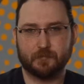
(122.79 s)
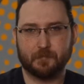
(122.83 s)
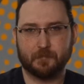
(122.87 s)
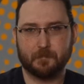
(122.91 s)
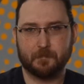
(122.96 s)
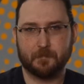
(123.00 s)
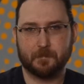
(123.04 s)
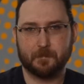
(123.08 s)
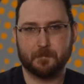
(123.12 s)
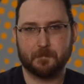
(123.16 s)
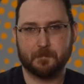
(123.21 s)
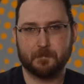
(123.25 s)

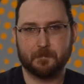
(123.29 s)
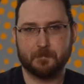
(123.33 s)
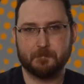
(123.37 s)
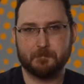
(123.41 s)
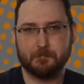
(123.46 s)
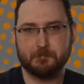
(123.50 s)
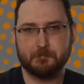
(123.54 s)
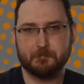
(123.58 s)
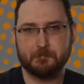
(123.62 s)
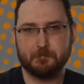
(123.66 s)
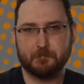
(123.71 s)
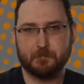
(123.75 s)

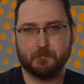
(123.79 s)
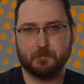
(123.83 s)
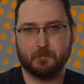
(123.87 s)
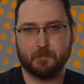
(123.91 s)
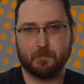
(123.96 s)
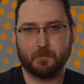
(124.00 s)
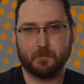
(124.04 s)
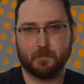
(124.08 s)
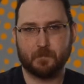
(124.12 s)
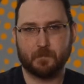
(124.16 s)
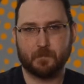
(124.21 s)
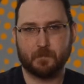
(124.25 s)

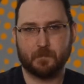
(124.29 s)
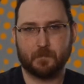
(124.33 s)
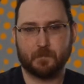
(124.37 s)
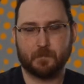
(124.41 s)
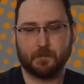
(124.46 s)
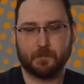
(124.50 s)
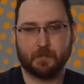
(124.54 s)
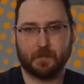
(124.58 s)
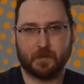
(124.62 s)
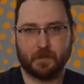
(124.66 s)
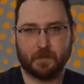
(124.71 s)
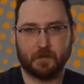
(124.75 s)

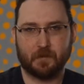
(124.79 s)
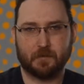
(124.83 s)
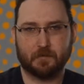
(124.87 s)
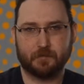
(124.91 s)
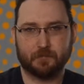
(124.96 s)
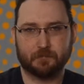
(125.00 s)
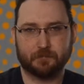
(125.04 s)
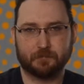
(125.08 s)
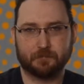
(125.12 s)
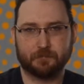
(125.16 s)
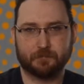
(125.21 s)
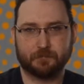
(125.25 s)

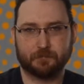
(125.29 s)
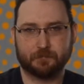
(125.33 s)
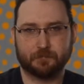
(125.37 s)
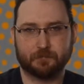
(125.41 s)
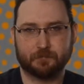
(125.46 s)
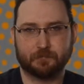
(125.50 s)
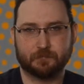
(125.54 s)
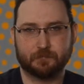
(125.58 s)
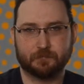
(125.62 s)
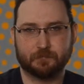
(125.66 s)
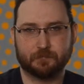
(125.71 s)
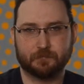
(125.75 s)

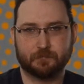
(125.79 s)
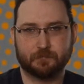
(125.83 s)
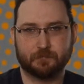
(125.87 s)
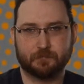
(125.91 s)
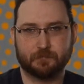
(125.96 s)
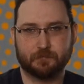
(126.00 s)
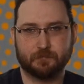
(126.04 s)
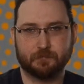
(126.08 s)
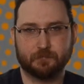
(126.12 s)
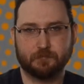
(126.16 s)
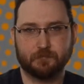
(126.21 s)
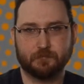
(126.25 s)

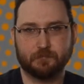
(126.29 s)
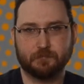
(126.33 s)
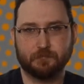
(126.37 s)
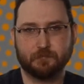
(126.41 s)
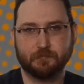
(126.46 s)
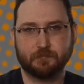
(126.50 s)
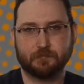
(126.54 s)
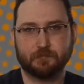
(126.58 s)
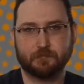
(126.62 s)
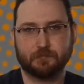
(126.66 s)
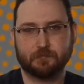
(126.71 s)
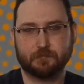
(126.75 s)

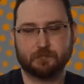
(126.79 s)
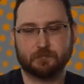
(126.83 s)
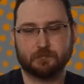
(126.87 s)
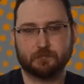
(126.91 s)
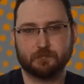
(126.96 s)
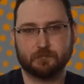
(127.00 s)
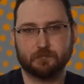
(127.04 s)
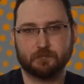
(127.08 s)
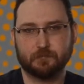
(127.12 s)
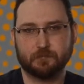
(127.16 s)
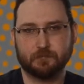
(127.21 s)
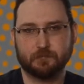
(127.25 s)

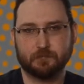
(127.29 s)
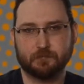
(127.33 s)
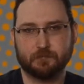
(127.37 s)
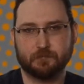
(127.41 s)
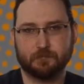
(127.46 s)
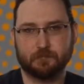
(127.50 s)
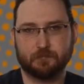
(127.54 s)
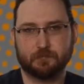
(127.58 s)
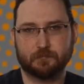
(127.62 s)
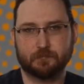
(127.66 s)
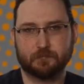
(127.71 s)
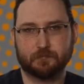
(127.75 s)

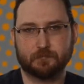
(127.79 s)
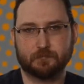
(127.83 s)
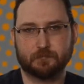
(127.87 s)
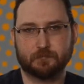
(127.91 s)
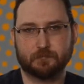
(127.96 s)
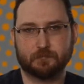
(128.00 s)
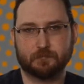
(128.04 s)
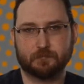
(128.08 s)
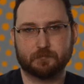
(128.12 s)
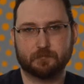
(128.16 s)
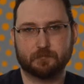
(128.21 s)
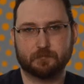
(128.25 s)

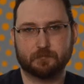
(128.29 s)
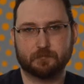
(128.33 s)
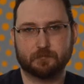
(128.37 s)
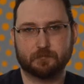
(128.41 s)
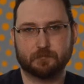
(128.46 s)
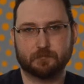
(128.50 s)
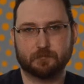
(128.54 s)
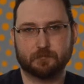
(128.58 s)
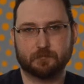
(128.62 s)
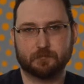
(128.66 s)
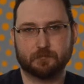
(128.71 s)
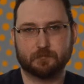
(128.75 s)

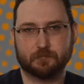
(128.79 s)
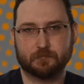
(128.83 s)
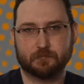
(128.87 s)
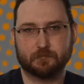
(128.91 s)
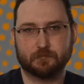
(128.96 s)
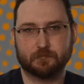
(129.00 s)
(silent)